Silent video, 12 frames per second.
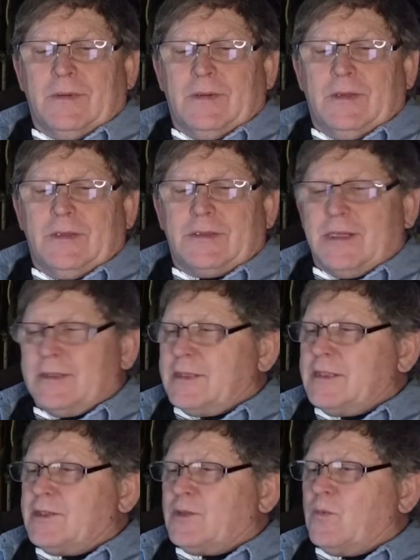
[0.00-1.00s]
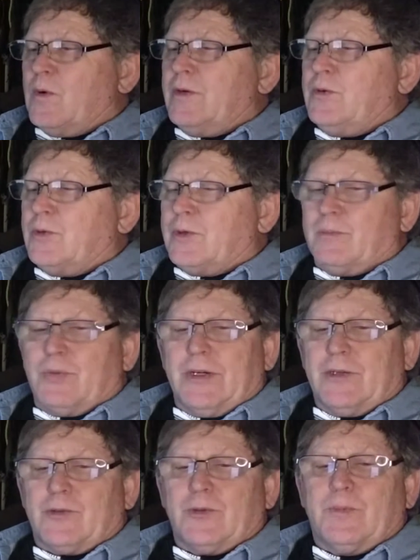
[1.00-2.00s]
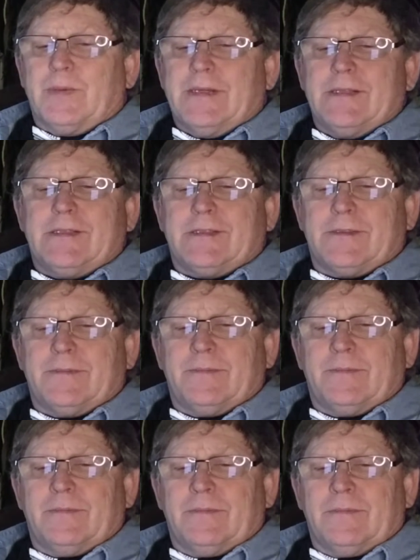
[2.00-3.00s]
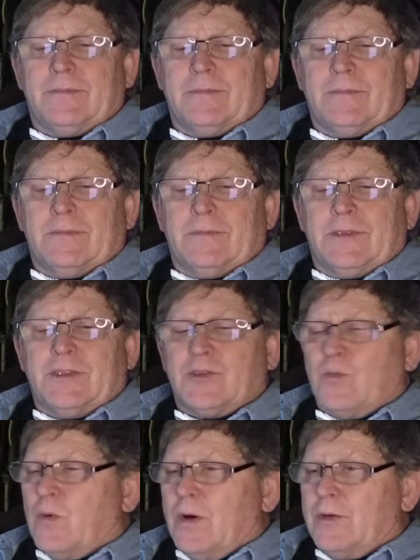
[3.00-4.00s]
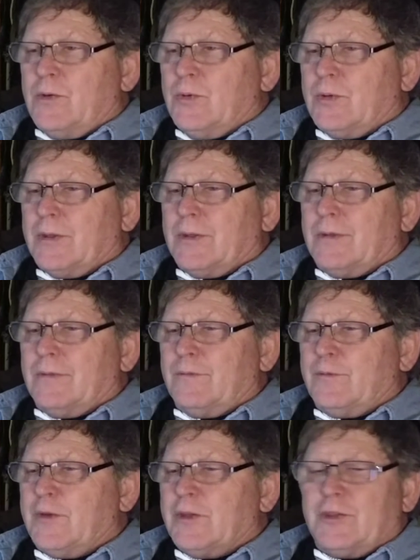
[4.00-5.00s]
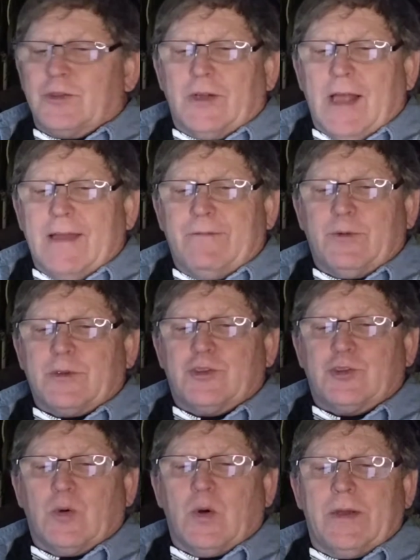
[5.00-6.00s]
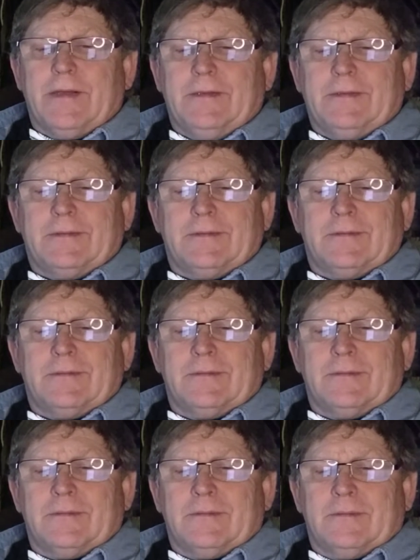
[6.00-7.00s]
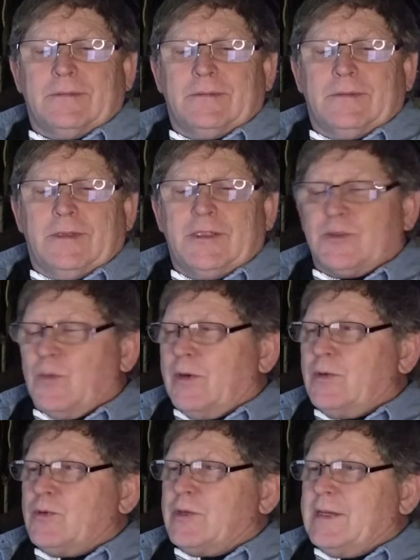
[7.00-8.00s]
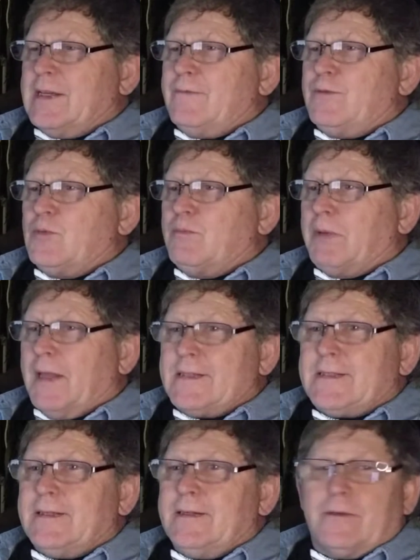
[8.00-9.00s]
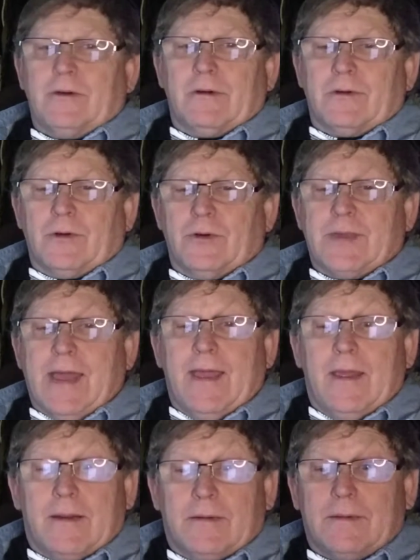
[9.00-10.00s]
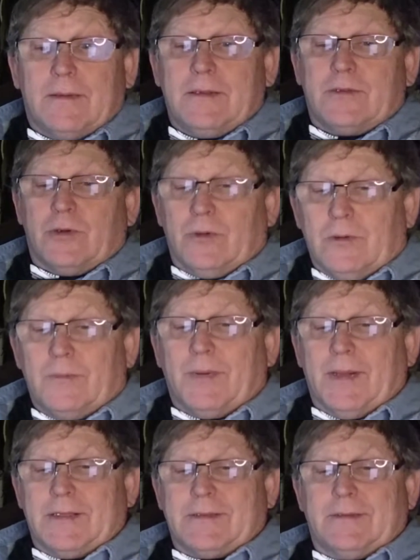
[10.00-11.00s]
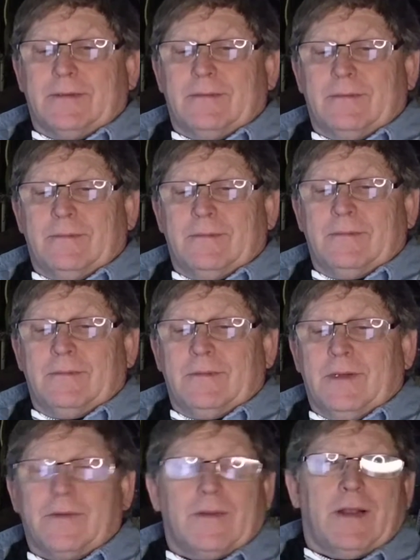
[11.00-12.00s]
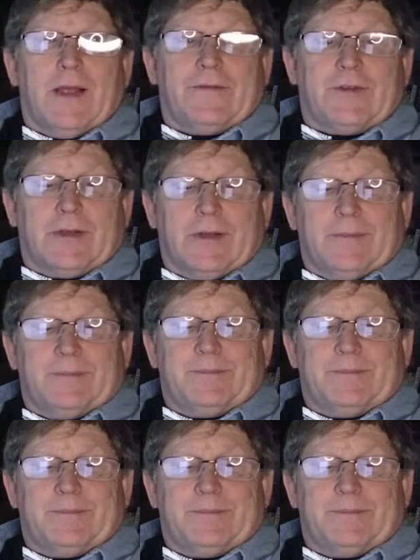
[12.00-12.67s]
He says he's the one who can bring true peace. He's the one who can fill your life with joy. He's the one who can give you blessing here on earth and eternal blessing in the life to come.